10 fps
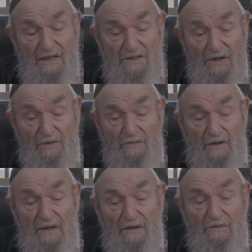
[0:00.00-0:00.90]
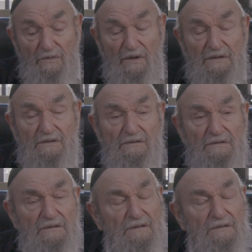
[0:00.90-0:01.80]
So, why
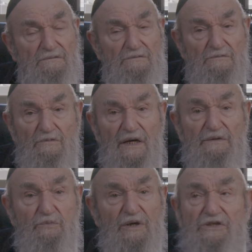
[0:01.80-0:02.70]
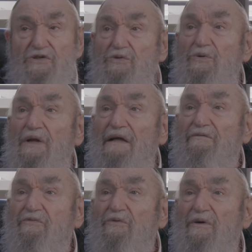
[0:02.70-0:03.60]
why'd you do
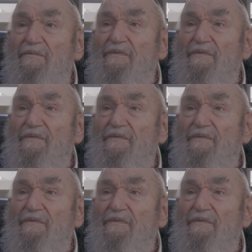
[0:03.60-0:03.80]
that for?